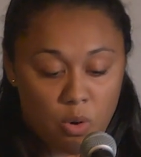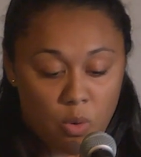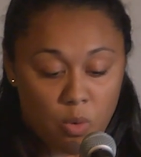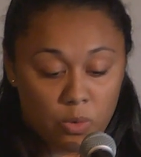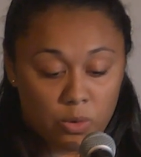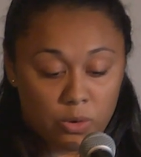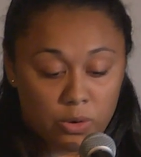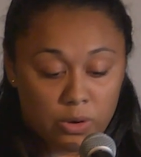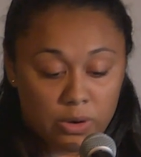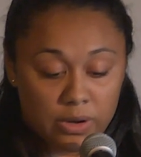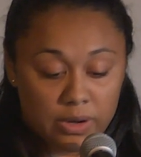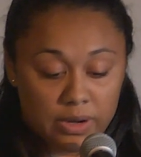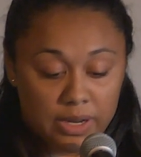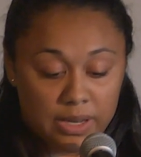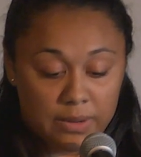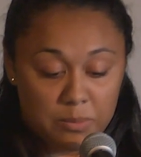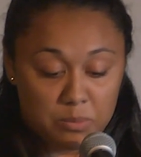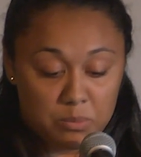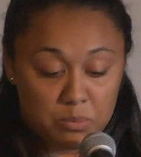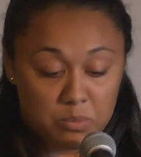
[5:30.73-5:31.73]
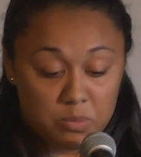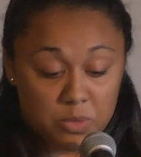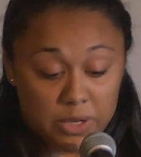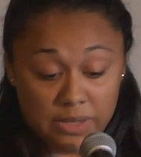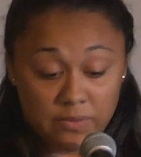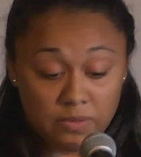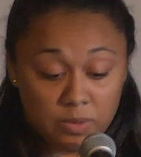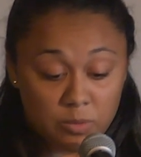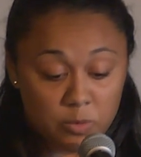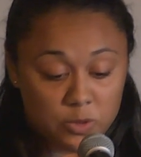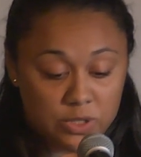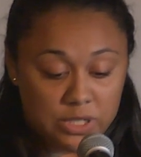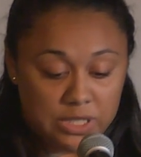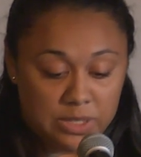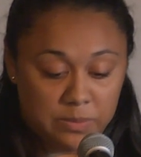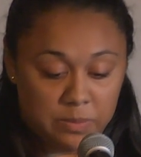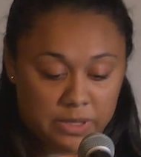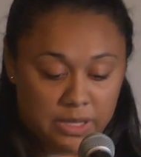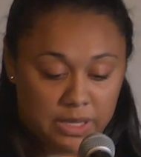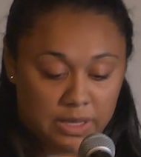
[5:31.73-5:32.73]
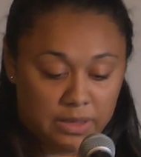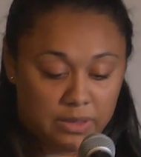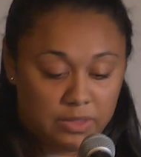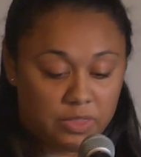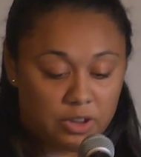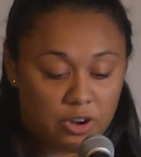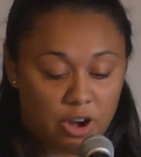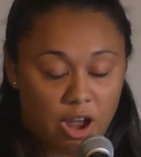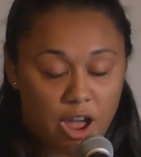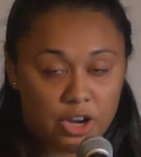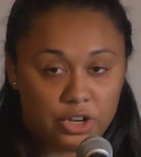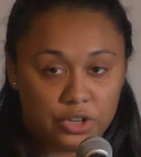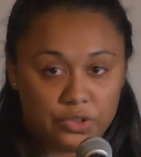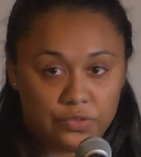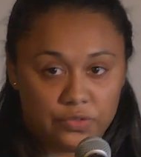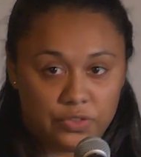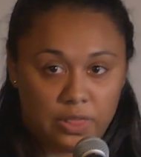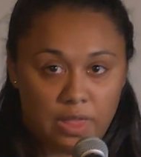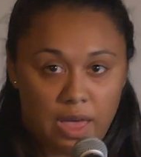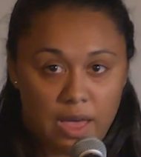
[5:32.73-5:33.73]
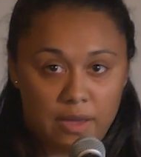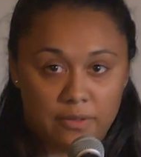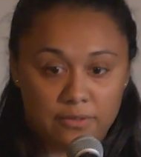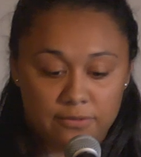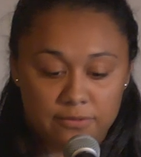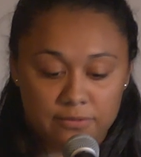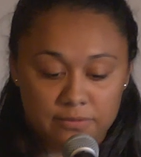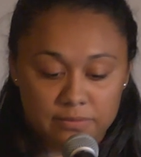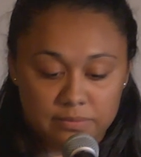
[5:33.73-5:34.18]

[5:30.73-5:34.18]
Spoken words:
or even more deeply, their hunger for love.